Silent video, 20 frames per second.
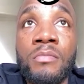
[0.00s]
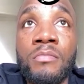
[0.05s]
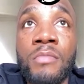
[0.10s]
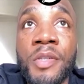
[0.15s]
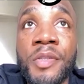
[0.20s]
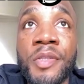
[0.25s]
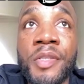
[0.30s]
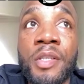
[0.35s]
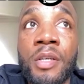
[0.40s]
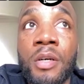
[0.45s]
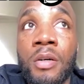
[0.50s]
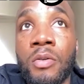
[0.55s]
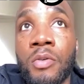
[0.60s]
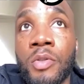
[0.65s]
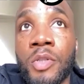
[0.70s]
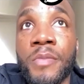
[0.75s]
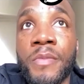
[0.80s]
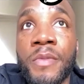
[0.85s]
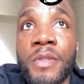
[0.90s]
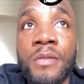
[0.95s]
Masvidal,
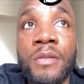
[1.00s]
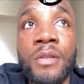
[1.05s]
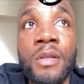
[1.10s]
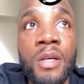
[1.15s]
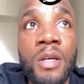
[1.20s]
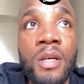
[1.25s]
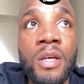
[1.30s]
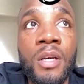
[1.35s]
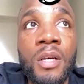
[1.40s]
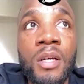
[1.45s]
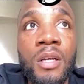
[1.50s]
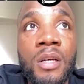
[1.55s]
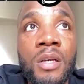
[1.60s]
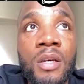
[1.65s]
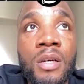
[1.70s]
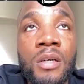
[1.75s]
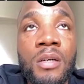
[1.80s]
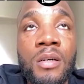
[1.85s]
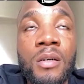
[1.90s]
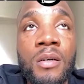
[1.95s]
Usman,
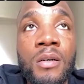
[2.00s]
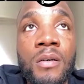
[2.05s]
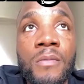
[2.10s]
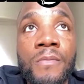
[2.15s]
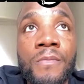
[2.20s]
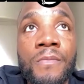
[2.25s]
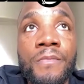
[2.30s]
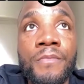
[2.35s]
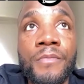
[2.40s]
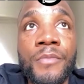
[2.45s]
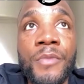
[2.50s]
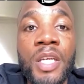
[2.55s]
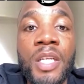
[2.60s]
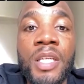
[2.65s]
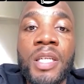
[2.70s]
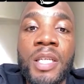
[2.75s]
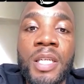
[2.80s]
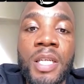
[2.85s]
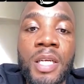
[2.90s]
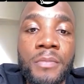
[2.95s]

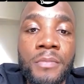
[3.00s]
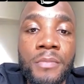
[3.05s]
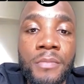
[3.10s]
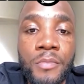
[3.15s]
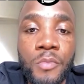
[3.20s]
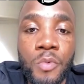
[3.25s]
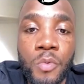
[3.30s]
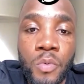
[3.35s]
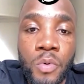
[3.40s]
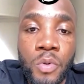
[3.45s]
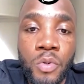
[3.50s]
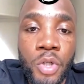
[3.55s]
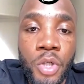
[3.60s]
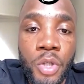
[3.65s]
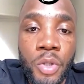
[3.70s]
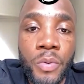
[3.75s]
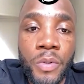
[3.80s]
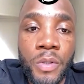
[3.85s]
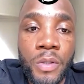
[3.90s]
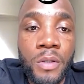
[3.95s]
Any of them will
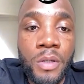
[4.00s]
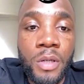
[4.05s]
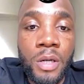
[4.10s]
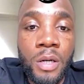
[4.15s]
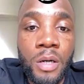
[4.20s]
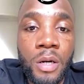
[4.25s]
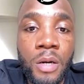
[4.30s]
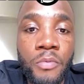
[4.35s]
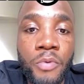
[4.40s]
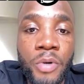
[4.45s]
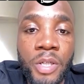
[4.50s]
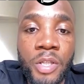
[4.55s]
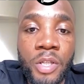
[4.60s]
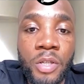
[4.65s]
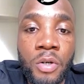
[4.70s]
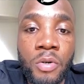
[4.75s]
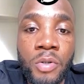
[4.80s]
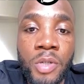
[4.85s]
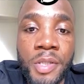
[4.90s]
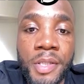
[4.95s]
do, and I'm ready to
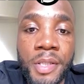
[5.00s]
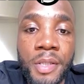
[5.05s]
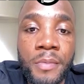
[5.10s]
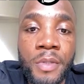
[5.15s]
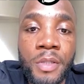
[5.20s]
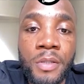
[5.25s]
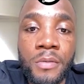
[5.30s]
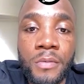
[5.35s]
go this summer.